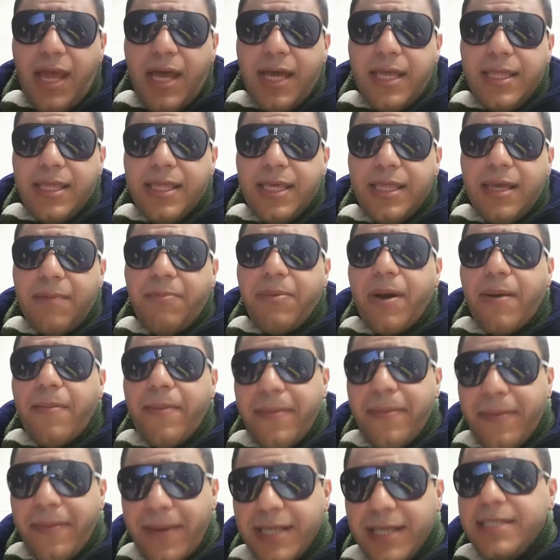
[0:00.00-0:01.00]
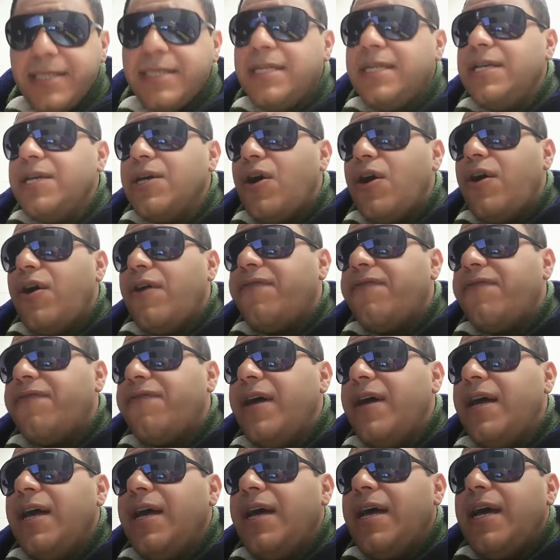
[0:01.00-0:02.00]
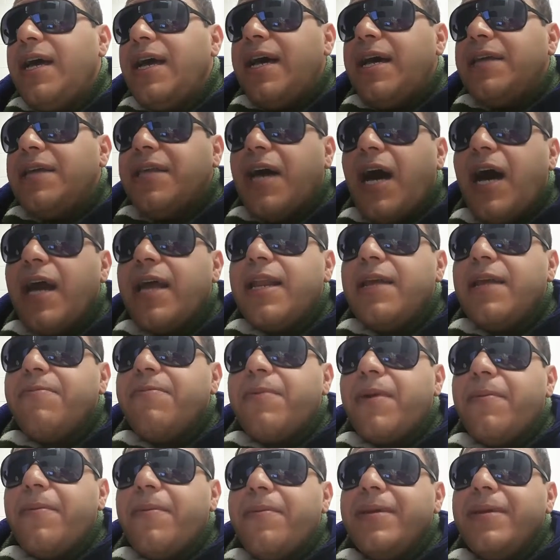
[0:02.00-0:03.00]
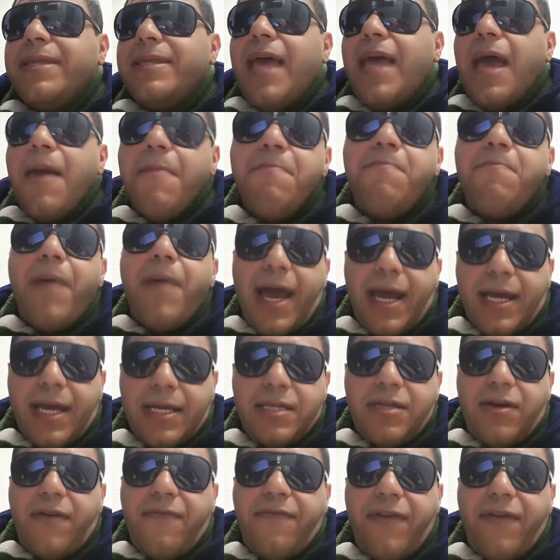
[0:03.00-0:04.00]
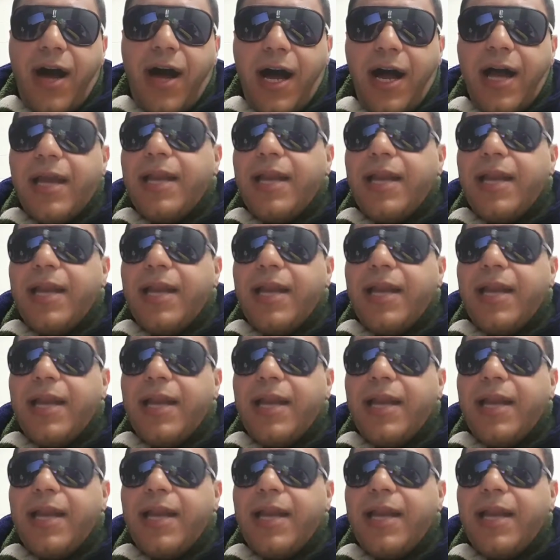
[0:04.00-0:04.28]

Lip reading: and the probability of the impact of